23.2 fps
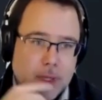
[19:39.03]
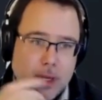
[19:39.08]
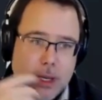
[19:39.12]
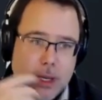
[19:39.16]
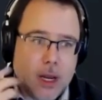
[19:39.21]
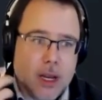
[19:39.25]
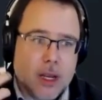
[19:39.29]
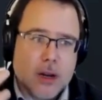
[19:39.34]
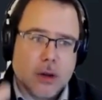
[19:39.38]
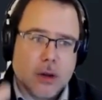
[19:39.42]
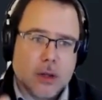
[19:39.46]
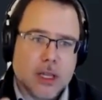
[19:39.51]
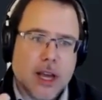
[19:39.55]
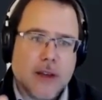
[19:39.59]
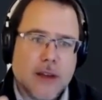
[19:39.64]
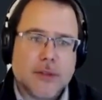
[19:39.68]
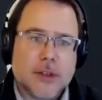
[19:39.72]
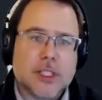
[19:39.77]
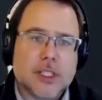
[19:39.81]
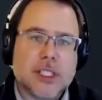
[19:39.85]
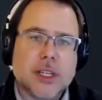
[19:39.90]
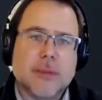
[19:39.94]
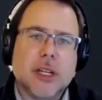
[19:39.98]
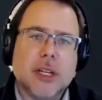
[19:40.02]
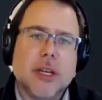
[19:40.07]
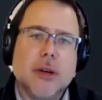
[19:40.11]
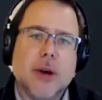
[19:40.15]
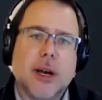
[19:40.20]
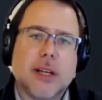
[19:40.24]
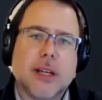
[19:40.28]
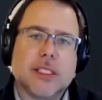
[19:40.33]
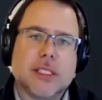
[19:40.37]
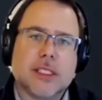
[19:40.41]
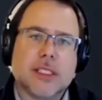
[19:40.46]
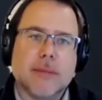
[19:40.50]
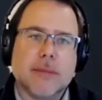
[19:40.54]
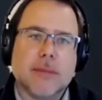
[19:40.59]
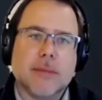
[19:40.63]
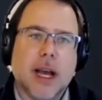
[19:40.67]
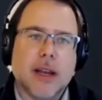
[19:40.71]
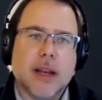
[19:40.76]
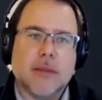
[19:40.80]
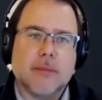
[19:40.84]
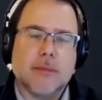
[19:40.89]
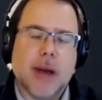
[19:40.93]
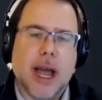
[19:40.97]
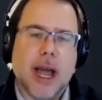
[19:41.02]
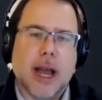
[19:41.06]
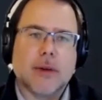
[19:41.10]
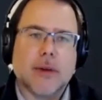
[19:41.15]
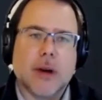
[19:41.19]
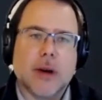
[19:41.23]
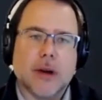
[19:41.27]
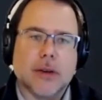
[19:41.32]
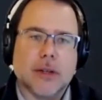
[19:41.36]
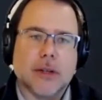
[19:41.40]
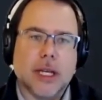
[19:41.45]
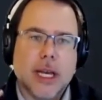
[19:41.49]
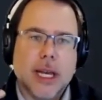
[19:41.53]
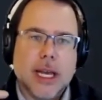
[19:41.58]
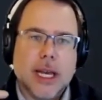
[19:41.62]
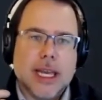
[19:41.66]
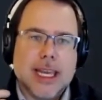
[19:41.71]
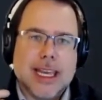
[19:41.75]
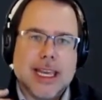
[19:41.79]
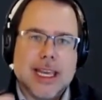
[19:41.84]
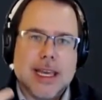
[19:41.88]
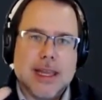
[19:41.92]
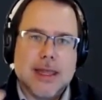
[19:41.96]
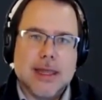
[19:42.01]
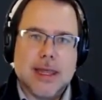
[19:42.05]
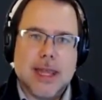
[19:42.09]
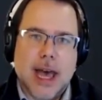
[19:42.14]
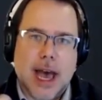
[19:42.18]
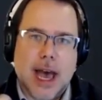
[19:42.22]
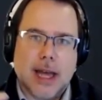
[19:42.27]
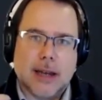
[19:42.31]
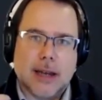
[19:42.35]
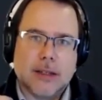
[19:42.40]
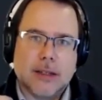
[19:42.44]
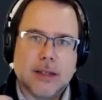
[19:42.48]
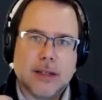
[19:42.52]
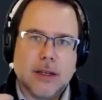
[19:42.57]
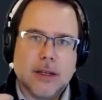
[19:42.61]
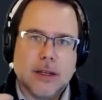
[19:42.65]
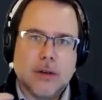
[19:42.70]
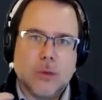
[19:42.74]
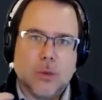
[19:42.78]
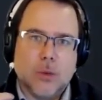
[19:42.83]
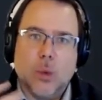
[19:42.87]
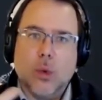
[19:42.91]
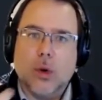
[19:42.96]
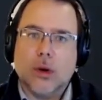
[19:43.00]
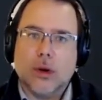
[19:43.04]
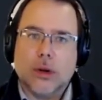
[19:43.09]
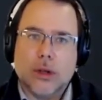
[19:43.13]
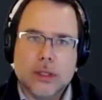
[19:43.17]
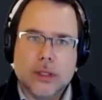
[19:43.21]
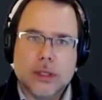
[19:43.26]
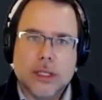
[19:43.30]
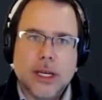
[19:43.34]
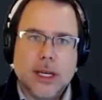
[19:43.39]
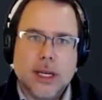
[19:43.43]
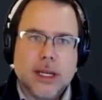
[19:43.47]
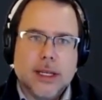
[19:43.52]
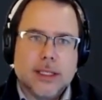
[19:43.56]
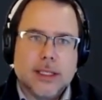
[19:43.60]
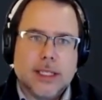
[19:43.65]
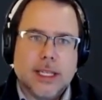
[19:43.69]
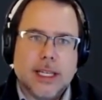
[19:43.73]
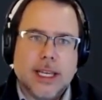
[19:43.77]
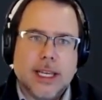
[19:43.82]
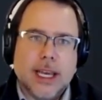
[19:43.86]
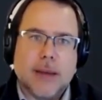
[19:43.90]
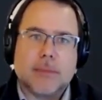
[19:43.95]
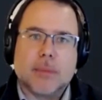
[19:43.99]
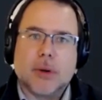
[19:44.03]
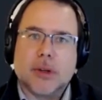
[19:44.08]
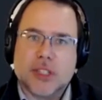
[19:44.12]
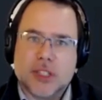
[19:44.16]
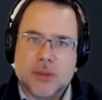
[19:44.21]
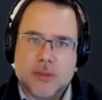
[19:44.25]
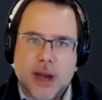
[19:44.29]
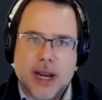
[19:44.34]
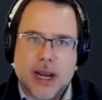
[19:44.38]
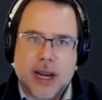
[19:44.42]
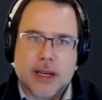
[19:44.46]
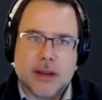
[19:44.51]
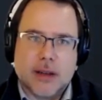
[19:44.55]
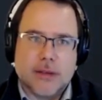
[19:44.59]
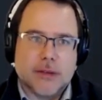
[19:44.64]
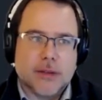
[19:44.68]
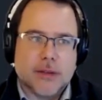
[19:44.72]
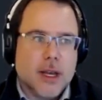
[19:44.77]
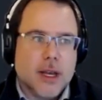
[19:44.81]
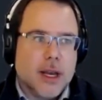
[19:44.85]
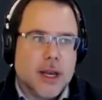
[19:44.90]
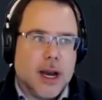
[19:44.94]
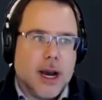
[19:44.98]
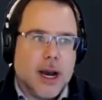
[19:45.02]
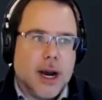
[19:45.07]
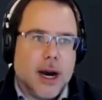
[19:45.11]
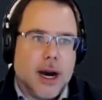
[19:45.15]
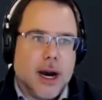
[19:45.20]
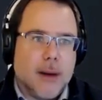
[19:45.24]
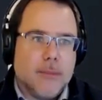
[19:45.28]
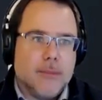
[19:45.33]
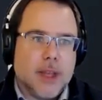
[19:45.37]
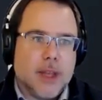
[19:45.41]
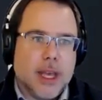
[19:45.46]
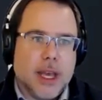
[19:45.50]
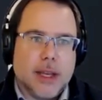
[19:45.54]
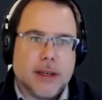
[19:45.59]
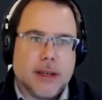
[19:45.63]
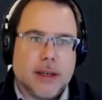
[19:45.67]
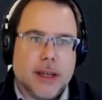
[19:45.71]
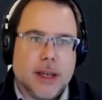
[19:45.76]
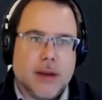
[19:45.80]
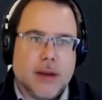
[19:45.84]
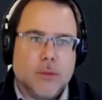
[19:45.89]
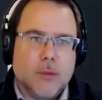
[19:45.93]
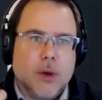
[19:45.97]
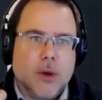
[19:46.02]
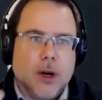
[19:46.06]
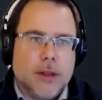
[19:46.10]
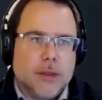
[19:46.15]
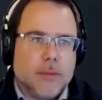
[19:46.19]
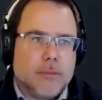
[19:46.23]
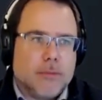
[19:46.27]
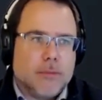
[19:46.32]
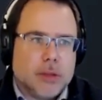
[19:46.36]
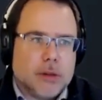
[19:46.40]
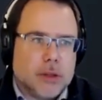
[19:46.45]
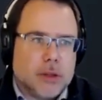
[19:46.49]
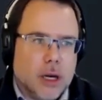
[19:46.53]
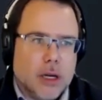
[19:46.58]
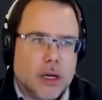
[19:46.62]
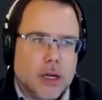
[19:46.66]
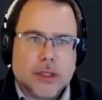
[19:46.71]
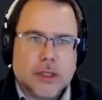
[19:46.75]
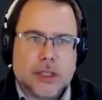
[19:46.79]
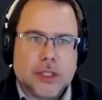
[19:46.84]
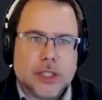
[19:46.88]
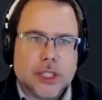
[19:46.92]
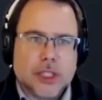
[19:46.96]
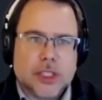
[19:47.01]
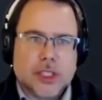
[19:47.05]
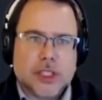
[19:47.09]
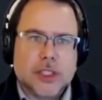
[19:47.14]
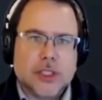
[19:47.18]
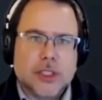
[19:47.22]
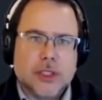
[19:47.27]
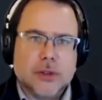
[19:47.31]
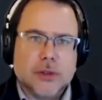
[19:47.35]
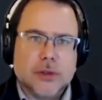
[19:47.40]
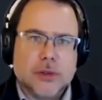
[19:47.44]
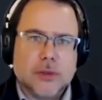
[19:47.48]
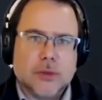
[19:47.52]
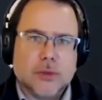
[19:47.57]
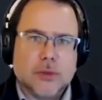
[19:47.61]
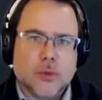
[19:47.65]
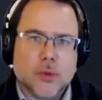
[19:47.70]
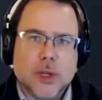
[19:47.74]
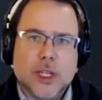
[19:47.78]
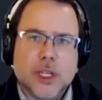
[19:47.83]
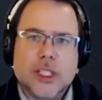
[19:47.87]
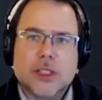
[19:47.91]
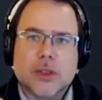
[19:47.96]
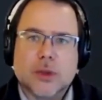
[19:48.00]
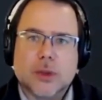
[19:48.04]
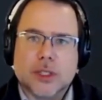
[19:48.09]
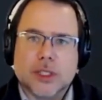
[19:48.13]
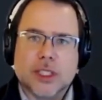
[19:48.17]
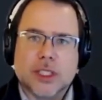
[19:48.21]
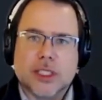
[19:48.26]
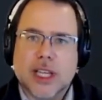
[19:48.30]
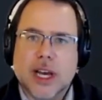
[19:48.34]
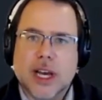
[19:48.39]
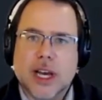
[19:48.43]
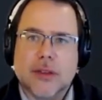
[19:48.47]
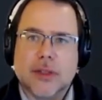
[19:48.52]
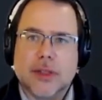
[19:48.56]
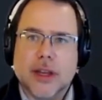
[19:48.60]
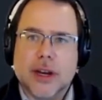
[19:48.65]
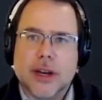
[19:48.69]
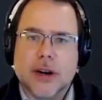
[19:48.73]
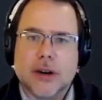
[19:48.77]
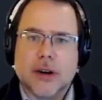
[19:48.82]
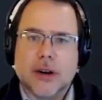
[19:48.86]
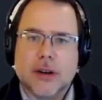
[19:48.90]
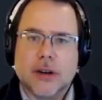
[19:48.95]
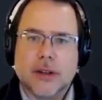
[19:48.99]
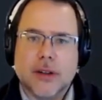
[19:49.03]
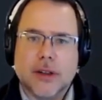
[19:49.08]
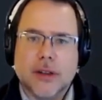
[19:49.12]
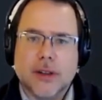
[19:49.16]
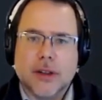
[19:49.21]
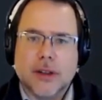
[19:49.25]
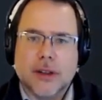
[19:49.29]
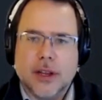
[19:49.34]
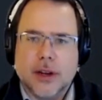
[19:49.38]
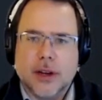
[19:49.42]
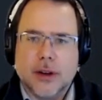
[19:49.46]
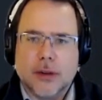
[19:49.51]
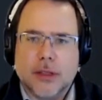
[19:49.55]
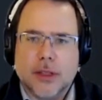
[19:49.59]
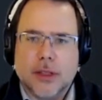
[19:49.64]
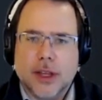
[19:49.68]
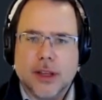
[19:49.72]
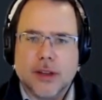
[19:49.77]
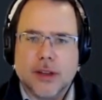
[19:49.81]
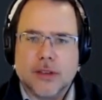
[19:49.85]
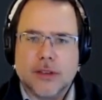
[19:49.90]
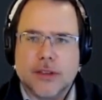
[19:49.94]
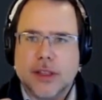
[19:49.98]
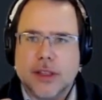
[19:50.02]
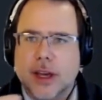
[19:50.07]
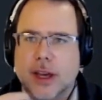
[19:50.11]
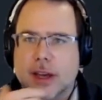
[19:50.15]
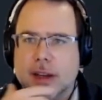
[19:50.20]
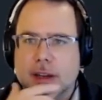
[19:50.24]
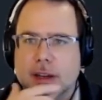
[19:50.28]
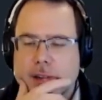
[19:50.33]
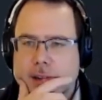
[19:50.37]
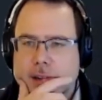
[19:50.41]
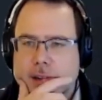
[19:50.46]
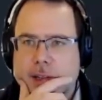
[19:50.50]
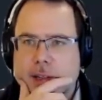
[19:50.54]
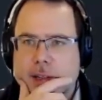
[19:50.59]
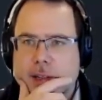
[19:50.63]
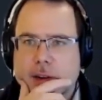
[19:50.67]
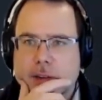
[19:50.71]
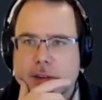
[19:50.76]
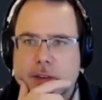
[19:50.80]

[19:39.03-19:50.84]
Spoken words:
leverage somebody who has some kind of background in that world to get perspective. And one plug just to resources out there, things that are